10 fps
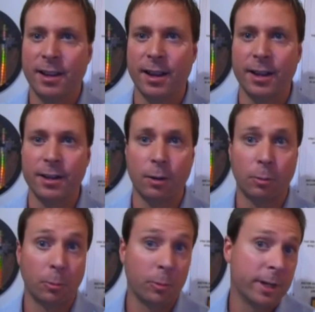And
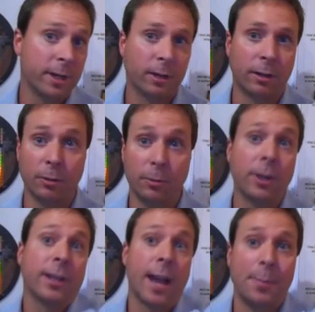we are
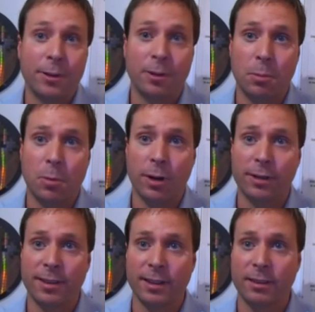really happy to
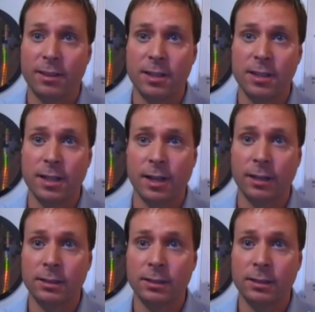report that the